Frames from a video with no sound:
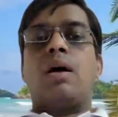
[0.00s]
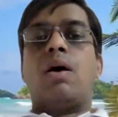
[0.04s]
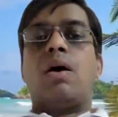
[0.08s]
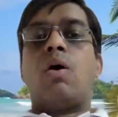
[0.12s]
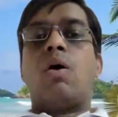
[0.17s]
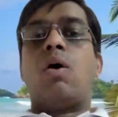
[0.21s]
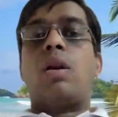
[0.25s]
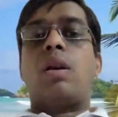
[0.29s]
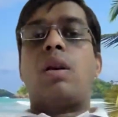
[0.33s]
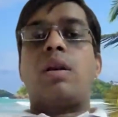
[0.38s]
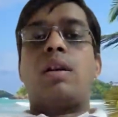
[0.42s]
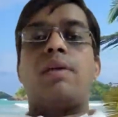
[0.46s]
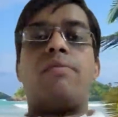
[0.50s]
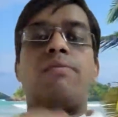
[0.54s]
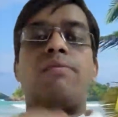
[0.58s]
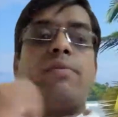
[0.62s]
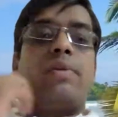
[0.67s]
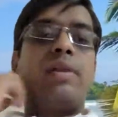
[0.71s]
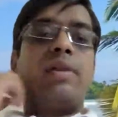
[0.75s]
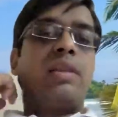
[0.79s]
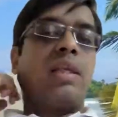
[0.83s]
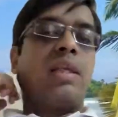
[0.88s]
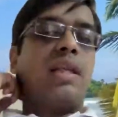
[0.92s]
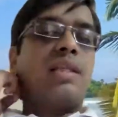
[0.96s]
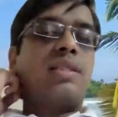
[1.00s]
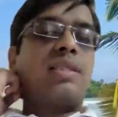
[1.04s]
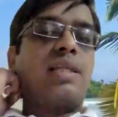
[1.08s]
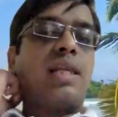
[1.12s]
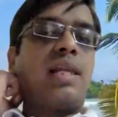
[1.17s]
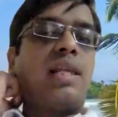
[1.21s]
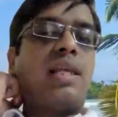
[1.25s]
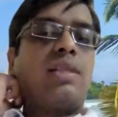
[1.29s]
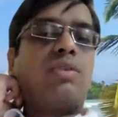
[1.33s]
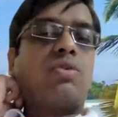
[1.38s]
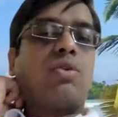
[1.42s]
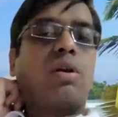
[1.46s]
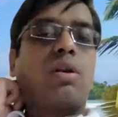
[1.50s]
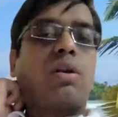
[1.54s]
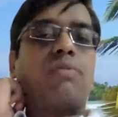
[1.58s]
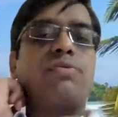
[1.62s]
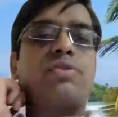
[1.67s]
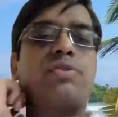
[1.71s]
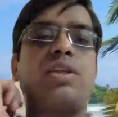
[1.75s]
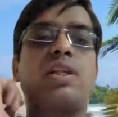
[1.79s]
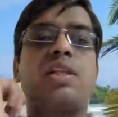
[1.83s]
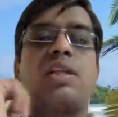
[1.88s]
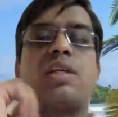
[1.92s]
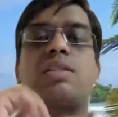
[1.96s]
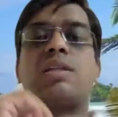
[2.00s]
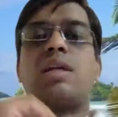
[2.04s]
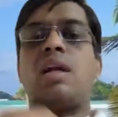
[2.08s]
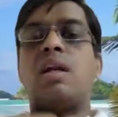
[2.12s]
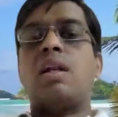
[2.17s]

or if there is any sort of serious